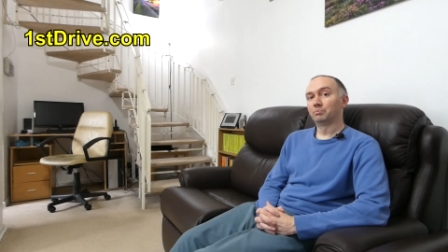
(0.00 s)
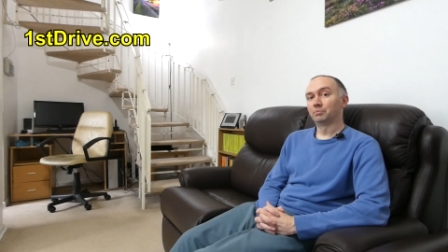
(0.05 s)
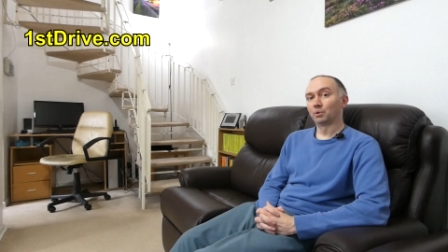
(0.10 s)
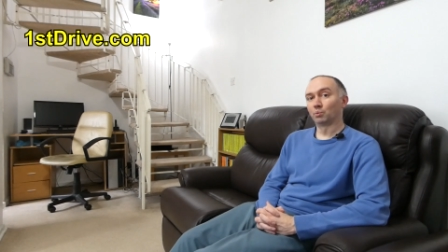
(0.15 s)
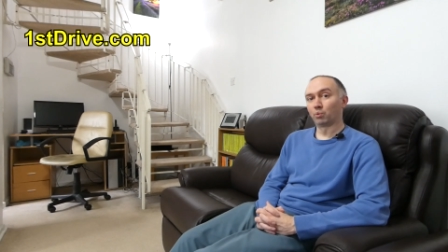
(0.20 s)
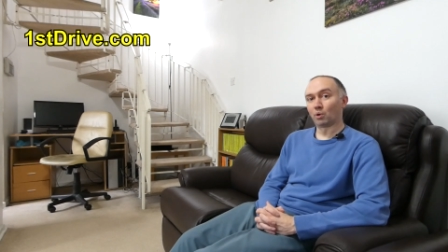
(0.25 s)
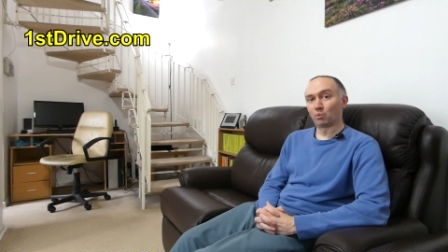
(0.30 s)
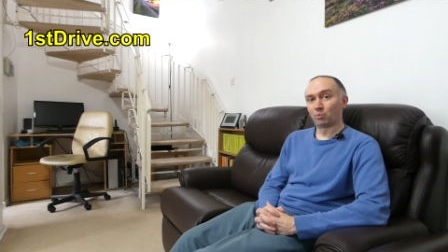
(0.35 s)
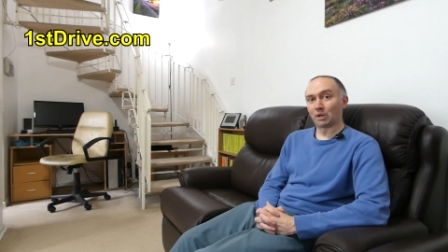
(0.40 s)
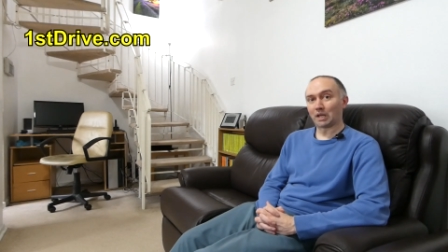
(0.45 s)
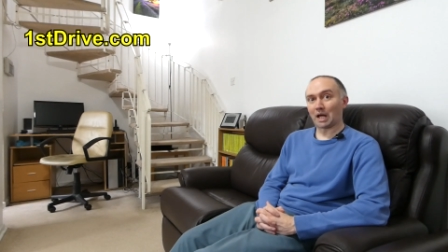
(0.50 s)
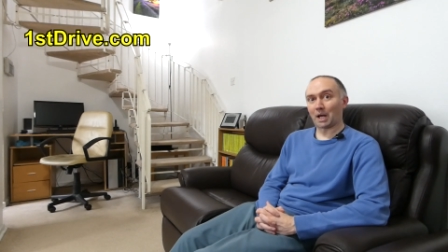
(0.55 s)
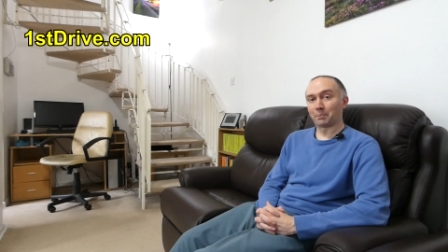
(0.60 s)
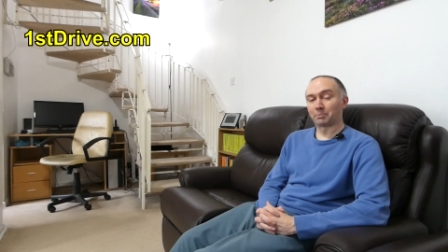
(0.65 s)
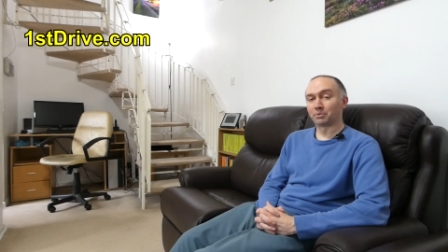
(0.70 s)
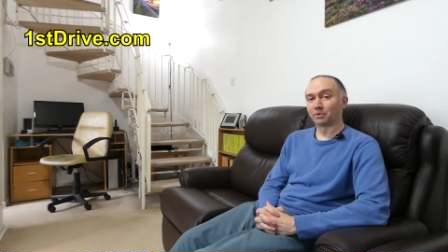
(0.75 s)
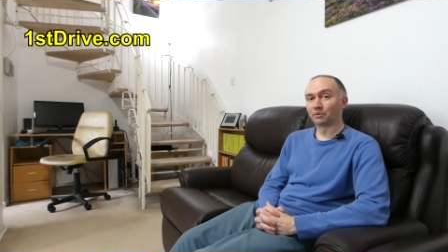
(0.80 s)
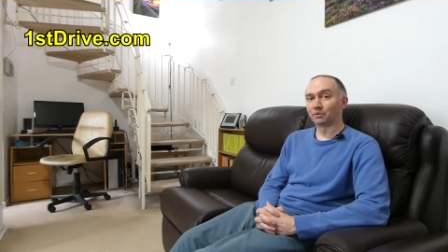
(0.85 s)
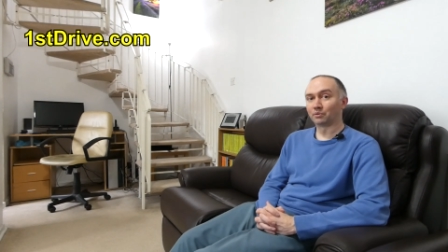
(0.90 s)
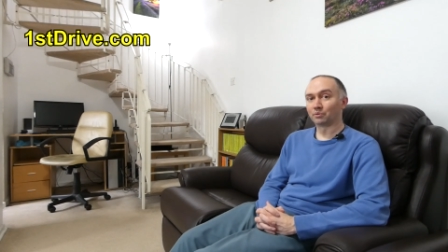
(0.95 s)
But what will
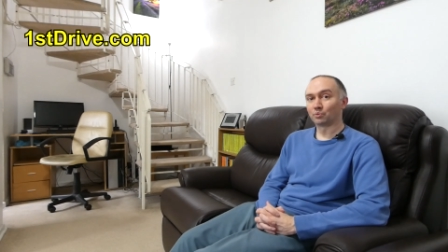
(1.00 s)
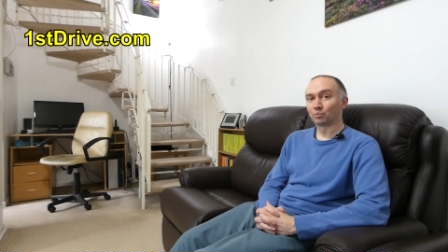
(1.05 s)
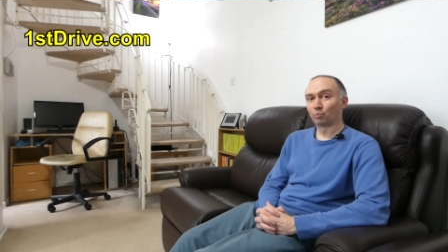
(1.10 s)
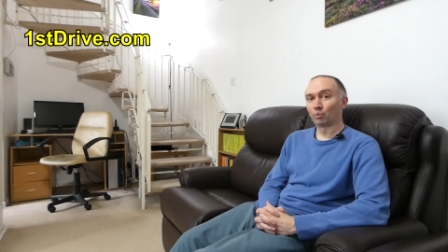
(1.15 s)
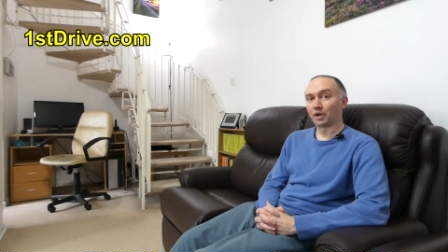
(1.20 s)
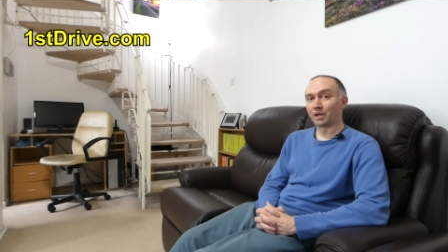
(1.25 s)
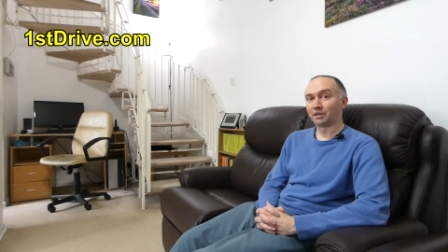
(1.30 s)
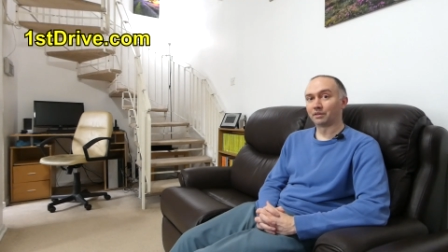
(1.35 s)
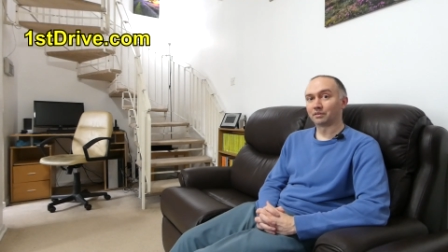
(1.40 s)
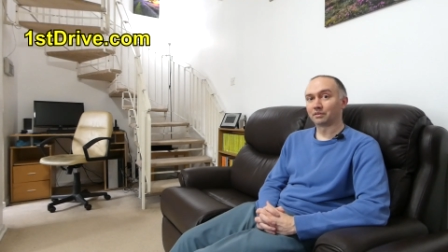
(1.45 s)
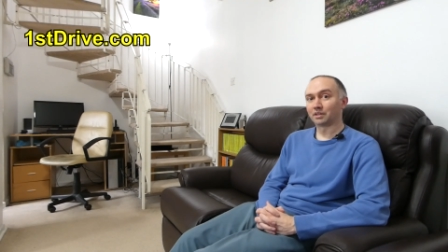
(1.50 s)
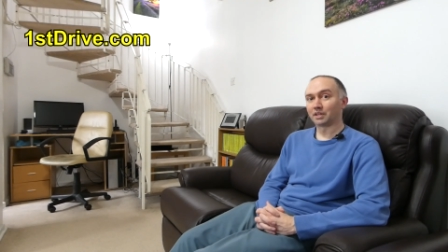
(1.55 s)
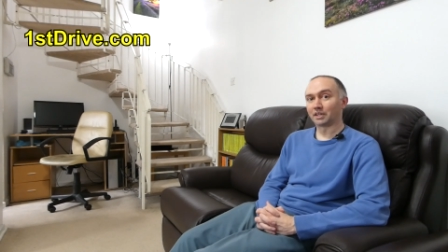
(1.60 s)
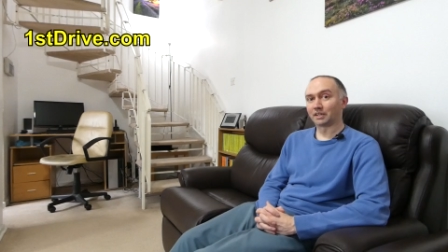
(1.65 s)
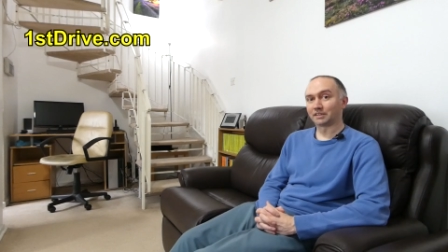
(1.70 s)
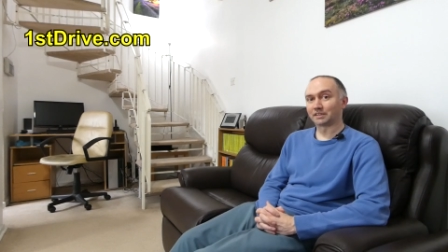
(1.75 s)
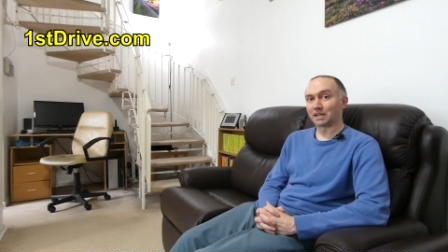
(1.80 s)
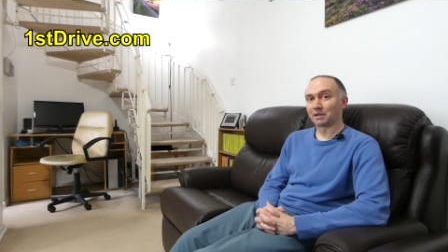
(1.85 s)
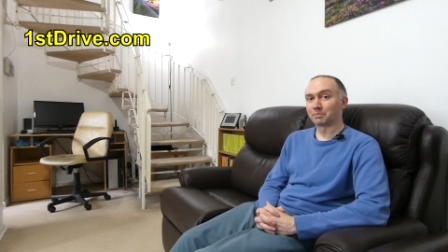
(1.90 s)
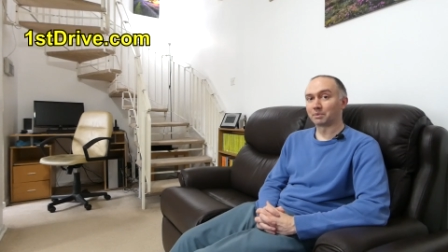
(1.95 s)
happen when
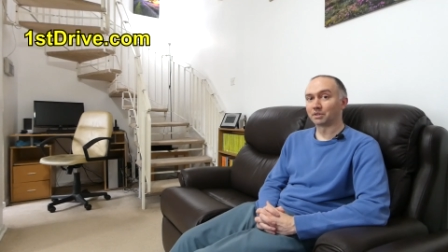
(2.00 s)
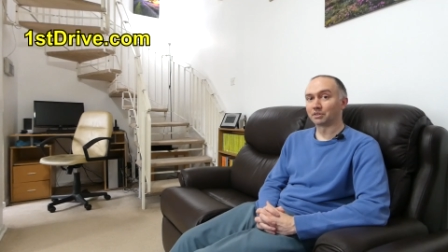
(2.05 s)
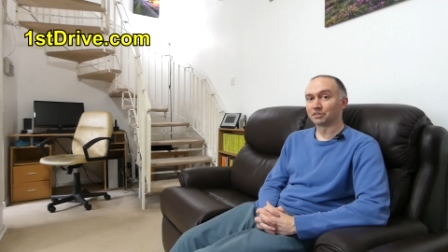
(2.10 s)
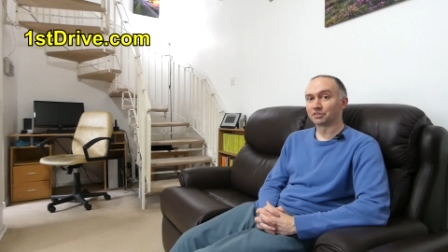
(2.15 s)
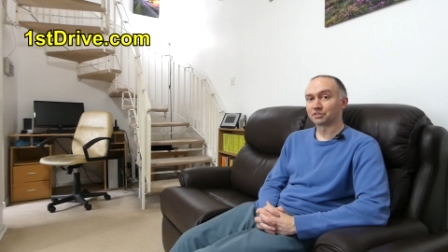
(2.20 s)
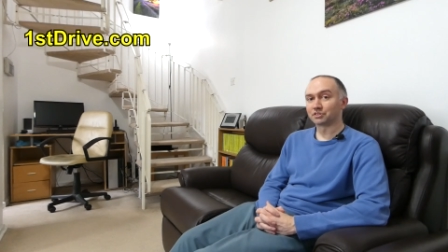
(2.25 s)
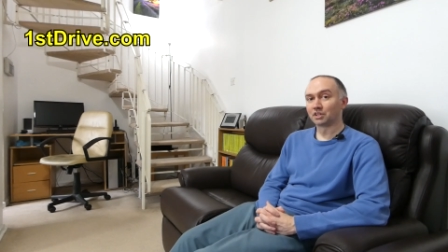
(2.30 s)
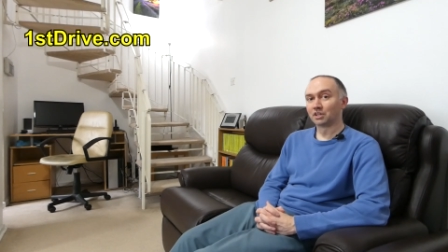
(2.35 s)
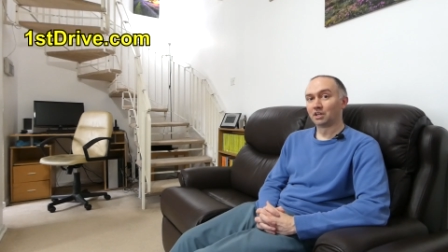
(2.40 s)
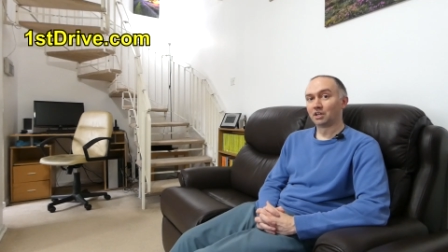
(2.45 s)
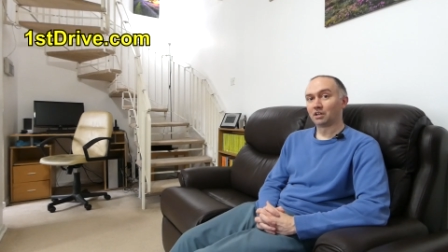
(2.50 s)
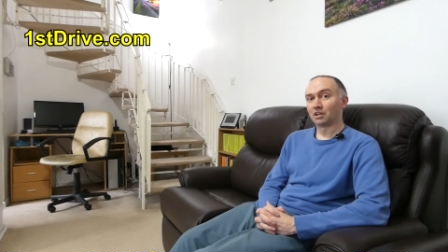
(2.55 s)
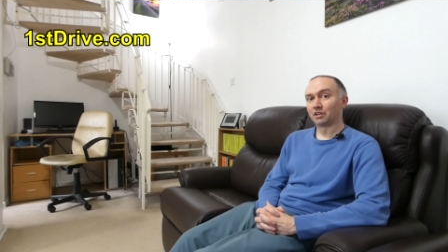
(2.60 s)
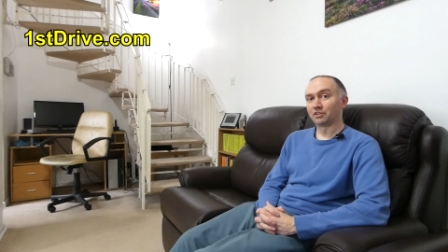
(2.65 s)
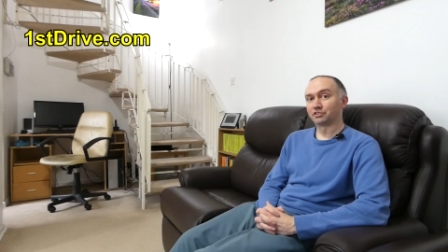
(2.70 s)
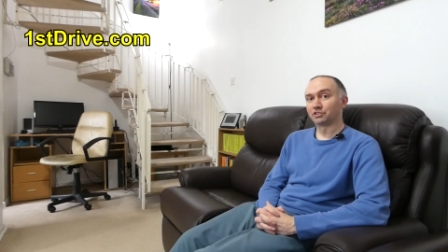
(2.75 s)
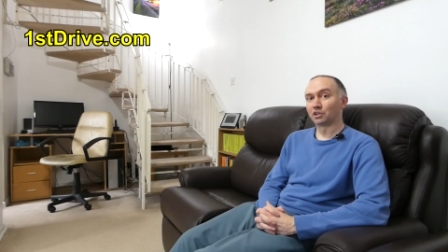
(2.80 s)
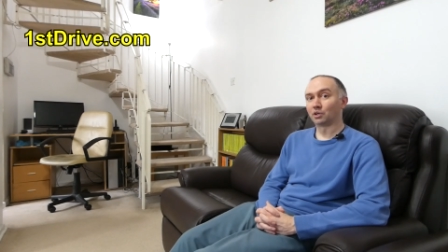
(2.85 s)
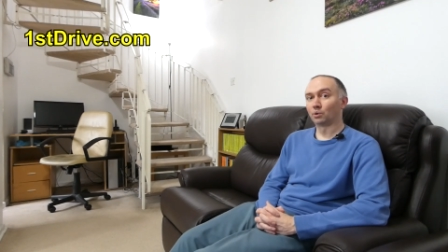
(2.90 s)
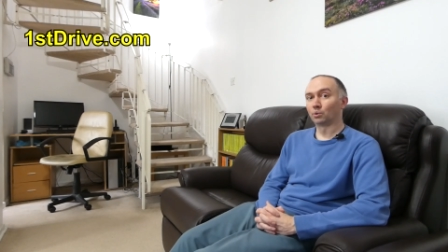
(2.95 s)
examiners are
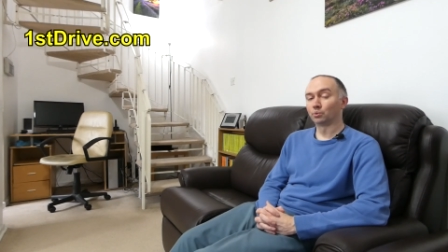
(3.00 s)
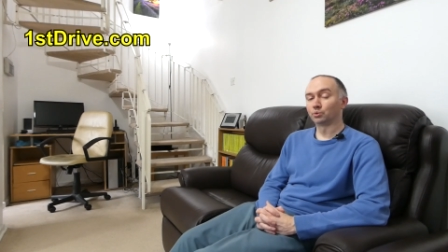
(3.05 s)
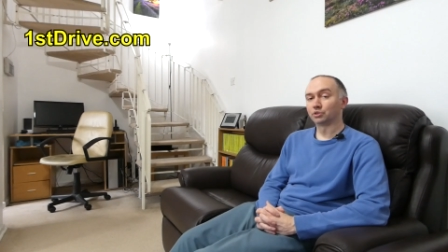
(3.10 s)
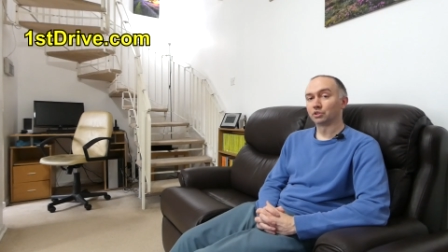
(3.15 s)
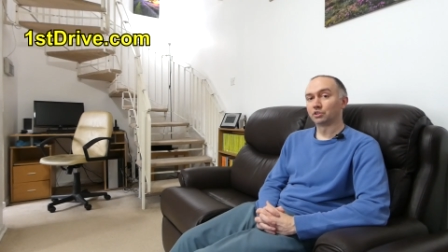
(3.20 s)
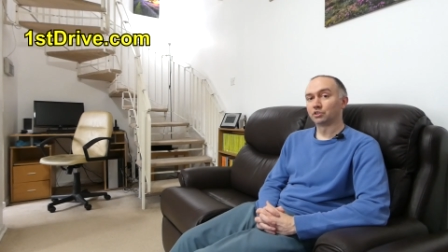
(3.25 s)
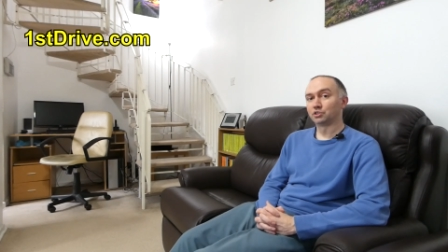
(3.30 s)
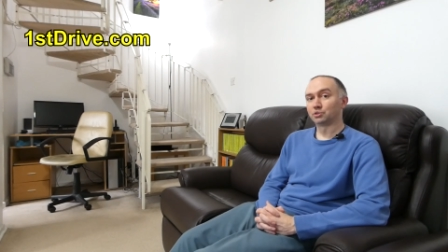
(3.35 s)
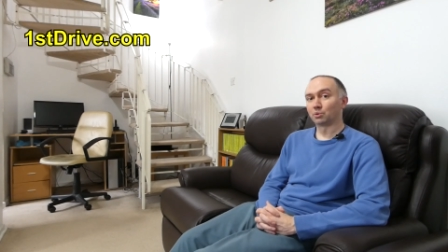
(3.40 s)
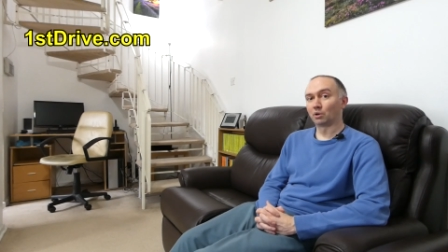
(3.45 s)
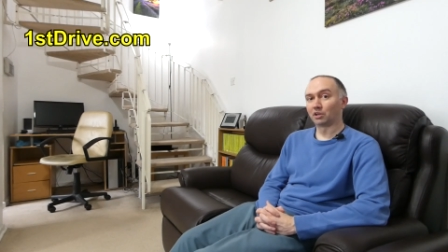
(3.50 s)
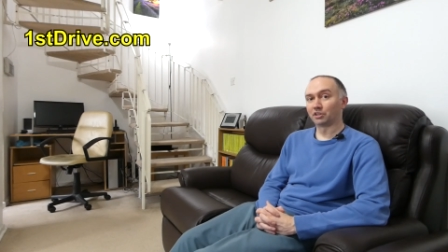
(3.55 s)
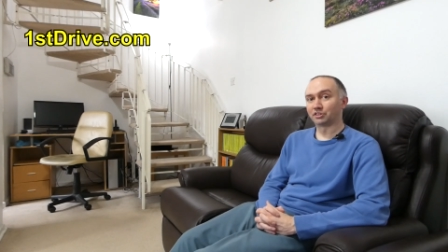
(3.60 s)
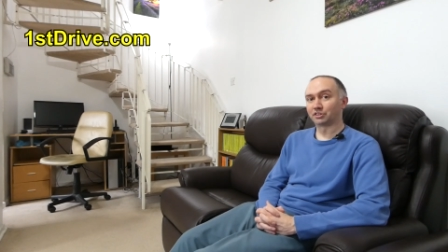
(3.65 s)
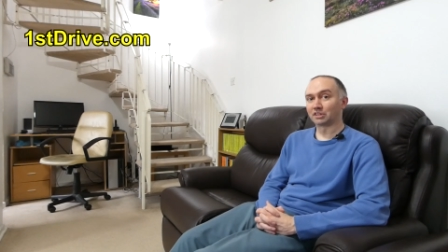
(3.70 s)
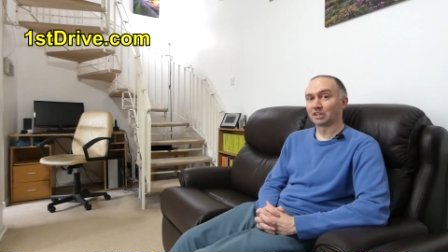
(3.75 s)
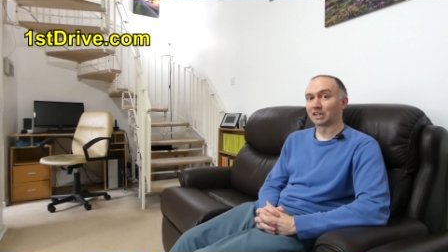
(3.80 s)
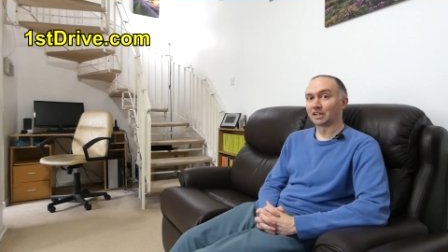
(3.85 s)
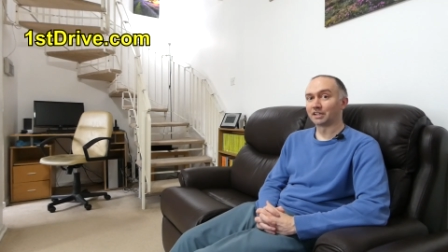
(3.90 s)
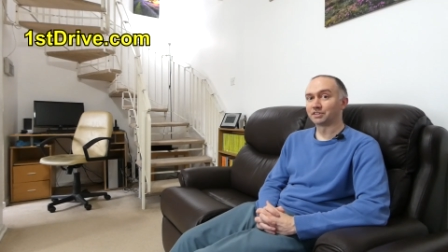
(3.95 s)
told to
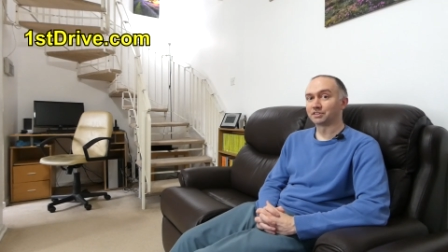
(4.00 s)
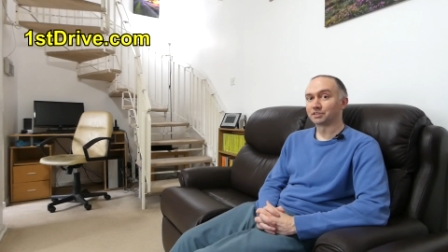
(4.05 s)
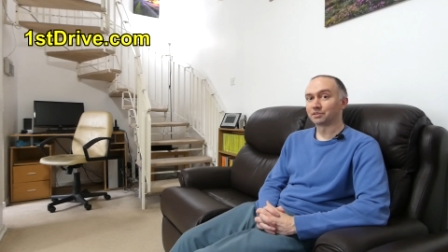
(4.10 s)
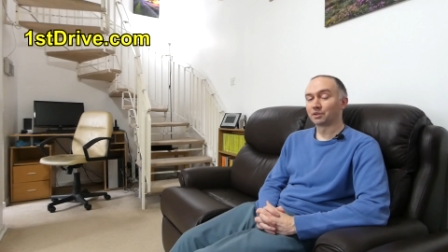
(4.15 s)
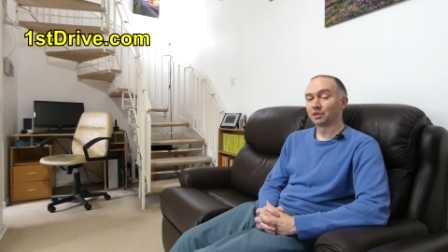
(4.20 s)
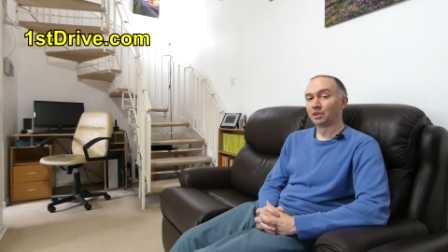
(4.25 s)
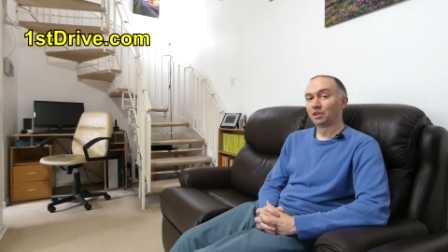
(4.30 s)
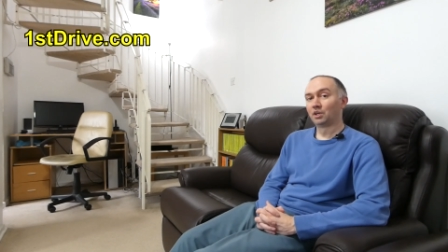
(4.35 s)
isolate?